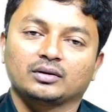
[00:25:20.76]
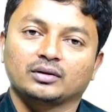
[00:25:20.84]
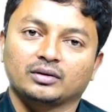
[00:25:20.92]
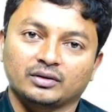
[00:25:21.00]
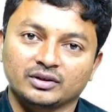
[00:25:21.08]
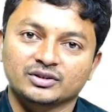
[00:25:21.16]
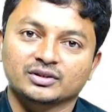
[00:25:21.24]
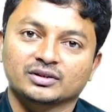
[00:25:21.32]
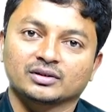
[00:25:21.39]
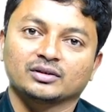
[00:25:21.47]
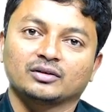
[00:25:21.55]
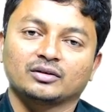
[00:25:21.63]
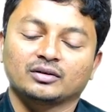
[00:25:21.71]
This
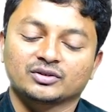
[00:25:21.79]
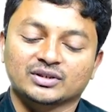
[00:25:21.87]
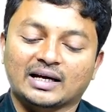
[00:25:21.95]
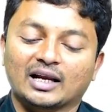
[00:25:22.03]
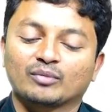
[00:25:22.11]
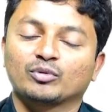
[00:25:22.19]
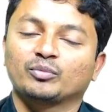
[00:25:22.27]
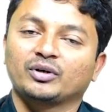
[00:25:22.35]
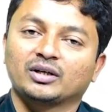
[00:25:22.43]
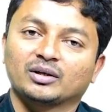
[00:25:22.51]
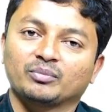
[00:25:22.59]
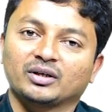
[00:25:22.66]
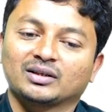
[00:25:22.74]

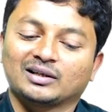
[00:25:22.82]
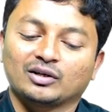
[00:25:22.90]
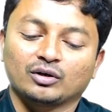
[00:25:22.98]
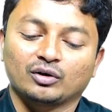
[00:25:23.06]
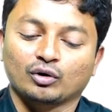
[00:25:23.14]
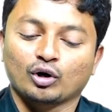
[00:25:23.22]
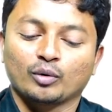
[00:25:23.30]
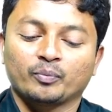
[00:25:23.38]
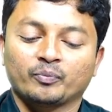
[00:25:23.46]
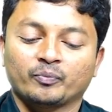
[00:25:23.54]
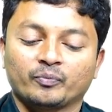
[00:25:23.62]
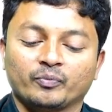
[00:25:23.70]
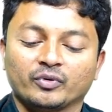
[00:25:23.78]
stalagmometer method or drop
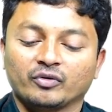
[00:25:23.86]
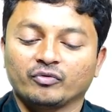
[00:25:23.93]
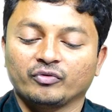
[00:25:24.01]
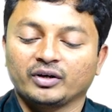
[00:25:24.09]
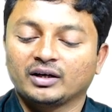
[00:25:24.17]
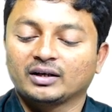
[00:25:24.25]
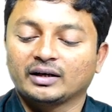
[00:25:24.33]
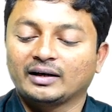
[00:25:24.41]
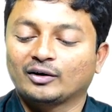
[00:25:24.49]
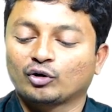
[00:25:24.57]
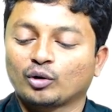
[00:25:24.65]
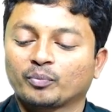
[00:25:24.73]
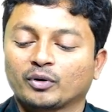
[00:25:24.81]
weight and
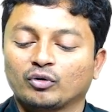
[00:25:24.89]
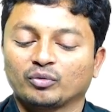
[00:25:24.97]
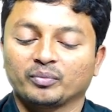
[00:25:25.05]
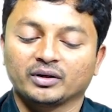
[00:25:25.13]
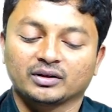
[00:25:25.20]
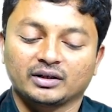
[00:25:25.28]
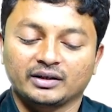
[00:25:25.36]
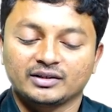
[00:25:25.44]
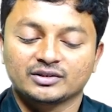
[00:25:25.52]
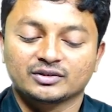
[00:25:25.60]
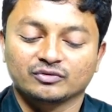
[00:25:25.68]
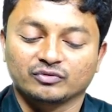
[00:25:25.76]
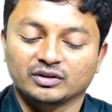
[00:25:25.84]
drop count method
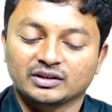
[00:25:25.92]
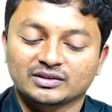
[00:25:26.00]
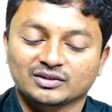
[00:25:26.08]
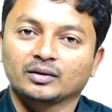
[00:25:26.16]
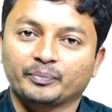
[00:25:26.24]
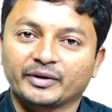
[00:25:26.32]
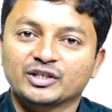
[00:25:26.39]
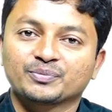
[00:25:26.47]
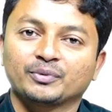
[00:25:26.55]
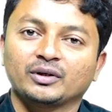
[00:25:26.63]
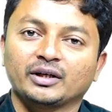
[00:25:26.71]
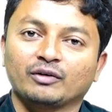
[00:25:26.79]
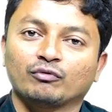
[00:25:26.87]
is works. The
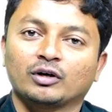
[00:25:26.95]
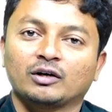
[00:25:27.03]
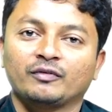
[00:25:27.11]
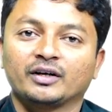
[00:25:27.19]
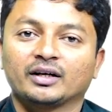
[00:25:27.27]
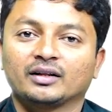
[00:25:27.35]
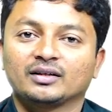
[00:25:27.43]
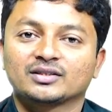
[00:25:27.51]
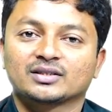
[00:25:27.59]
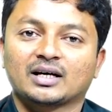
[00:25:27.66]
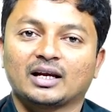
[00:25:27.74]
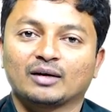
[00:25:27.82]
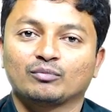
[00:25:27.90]
principle involving in the
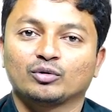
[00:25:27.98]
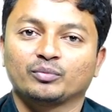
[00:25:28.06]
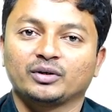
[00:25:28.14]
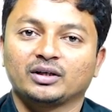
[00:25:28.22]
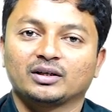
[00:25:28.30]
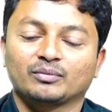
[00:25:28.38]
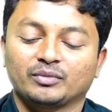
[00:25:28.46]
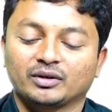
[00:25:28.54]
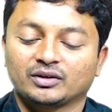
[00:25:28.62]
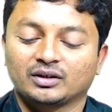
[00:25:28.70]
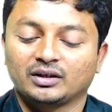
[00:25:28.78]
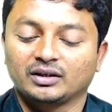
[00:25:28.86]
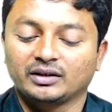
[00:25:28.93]
stalagmometer
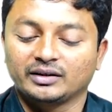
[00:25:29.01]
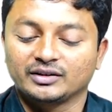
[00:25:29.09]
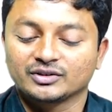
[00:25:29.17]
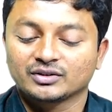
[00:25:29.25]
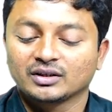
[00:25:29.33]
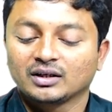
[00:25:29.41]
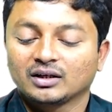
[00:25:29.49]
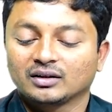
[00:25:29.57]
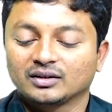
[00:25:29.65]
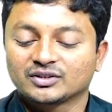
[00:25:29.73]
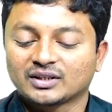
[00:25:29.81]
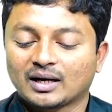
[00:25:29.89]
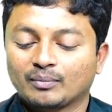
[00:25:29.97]
method is
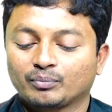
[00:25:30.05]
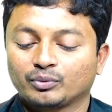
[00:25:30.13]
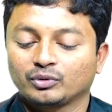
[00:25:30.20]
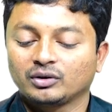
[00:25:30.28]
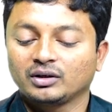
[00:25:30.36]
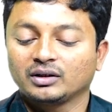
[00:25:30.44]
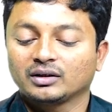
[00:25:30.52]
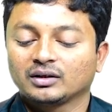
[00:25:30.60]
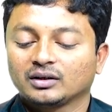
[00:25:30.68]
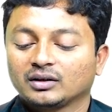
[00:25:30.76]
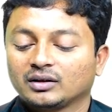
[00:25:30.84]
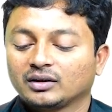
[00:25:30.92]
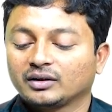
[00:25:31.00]
the sample
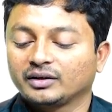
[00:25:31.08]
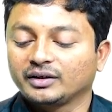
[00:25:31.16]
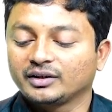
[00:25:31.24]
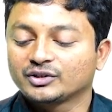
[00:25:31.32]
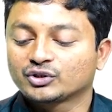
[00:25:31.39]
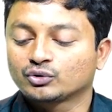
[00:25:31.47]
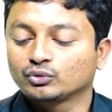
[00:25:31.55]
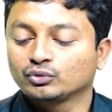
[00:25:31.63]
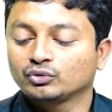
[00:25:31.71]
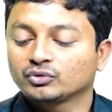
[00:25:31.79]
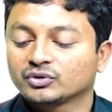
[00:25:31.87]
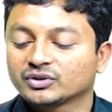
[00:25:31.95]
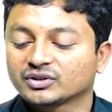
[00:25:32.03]
needs
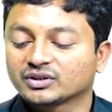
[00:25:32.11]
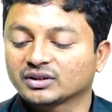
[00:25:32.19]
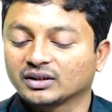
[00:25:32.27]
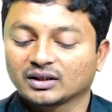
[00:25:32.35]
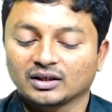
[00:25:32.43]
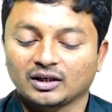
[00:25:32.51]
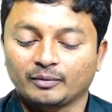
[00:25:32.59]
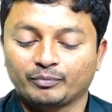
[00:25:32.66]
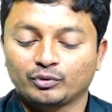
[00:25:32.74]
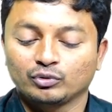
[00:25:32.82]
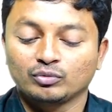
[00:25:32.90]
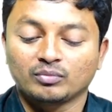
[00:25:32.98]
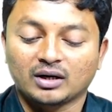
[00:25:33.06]
to suck up
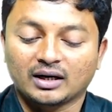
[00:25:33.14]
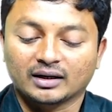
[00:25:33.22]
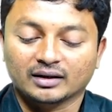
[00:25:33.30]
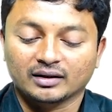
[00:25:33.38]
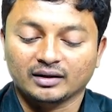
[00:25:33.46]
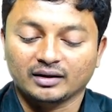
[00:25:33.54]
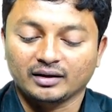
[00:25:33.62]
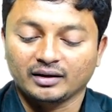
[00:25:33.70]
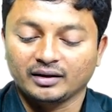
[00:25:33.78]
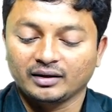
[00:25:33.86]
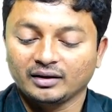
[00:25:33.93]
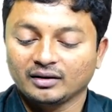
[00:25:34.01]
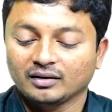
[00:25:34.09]
to mark
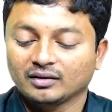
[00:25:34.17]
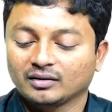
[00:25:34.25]
A,